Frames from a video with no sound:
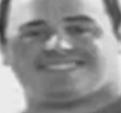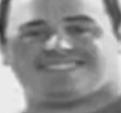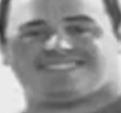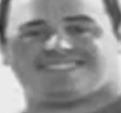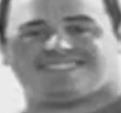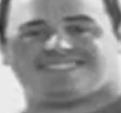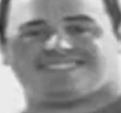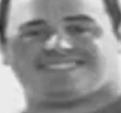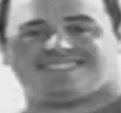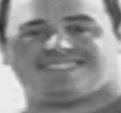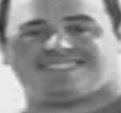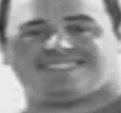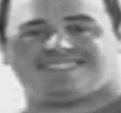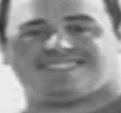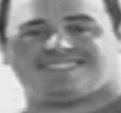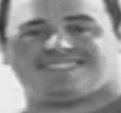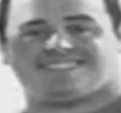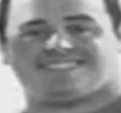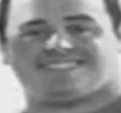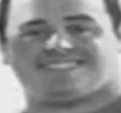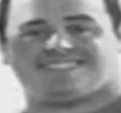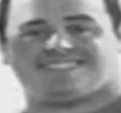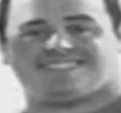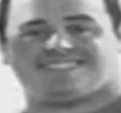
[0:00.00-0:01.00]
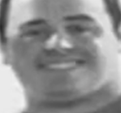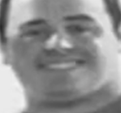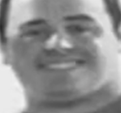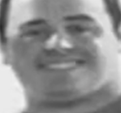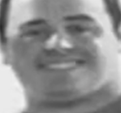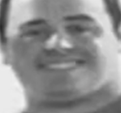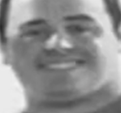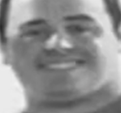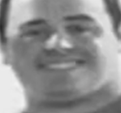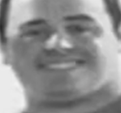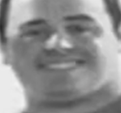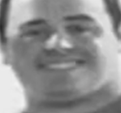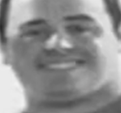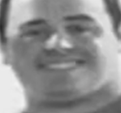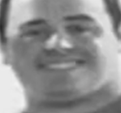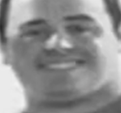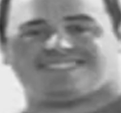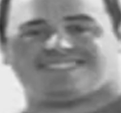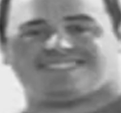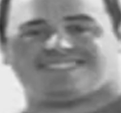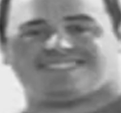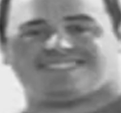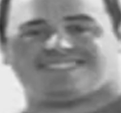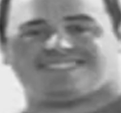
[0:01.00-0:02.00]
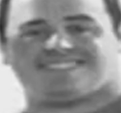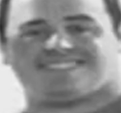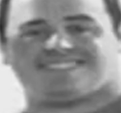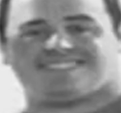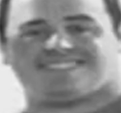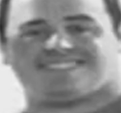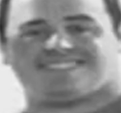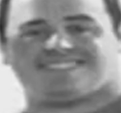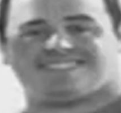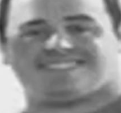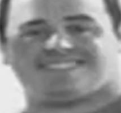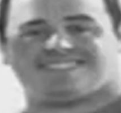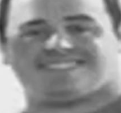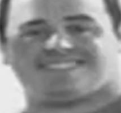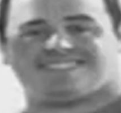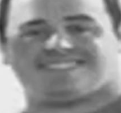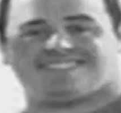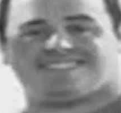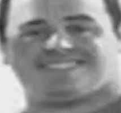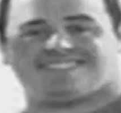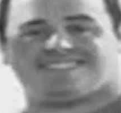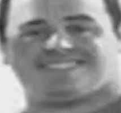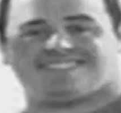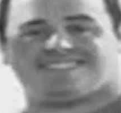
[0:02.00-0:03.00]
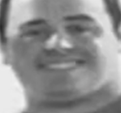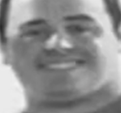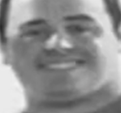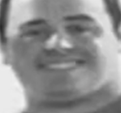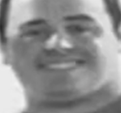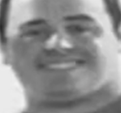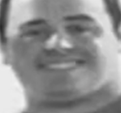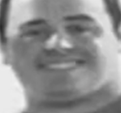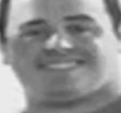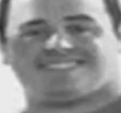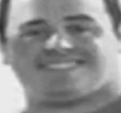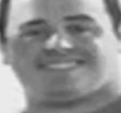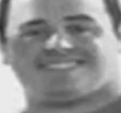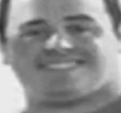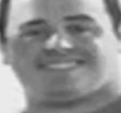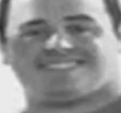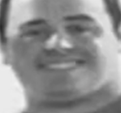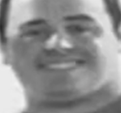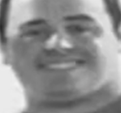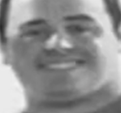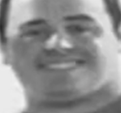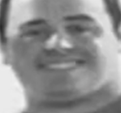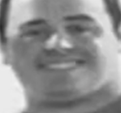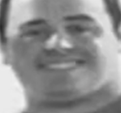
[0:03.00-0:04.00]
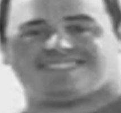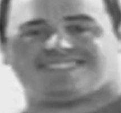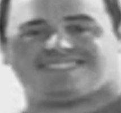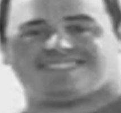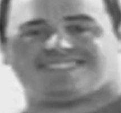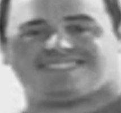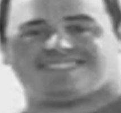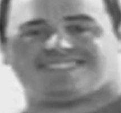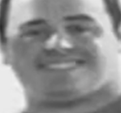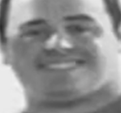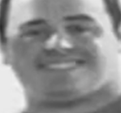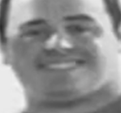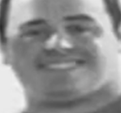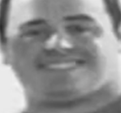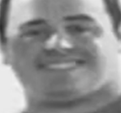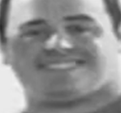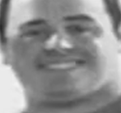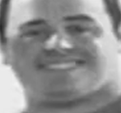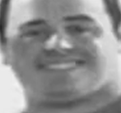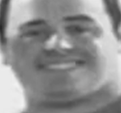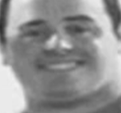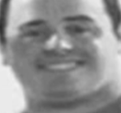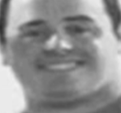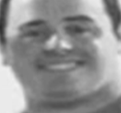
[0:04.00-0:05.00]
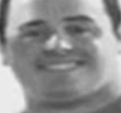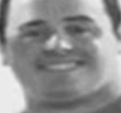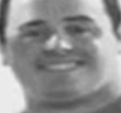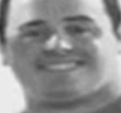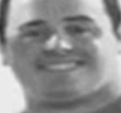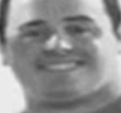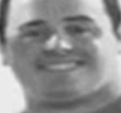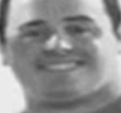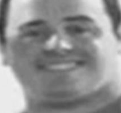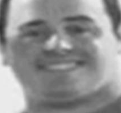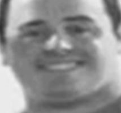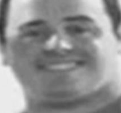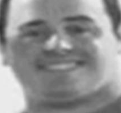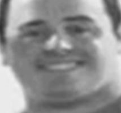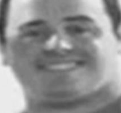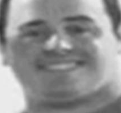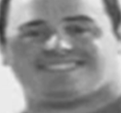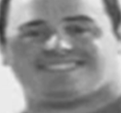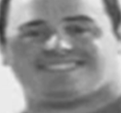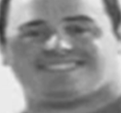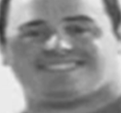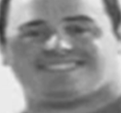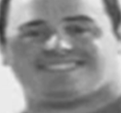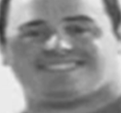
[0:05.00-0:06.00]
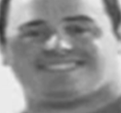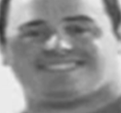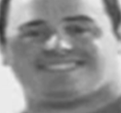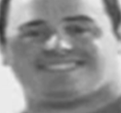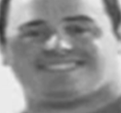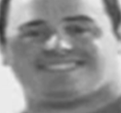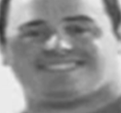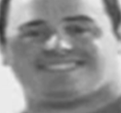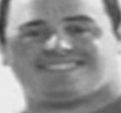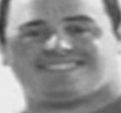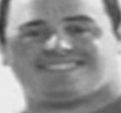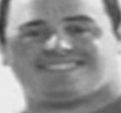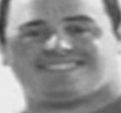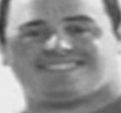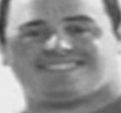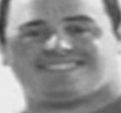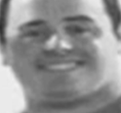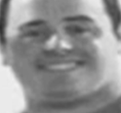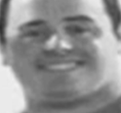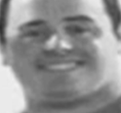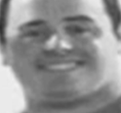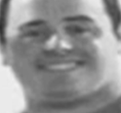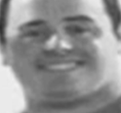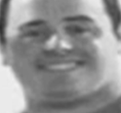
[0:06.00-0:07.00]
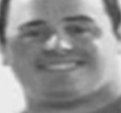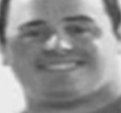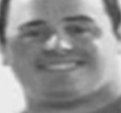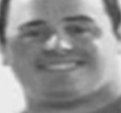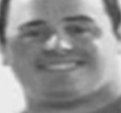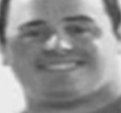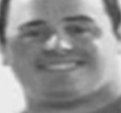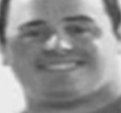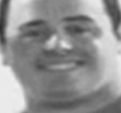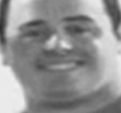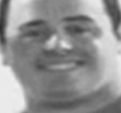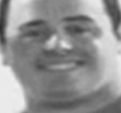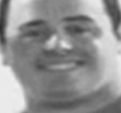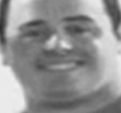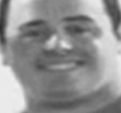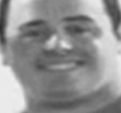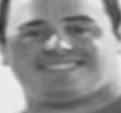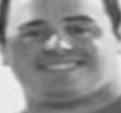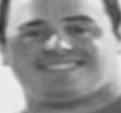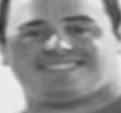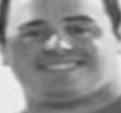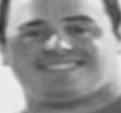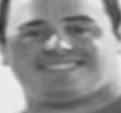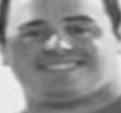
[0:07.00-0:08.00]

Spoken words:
This is a still picture; no speech is visible.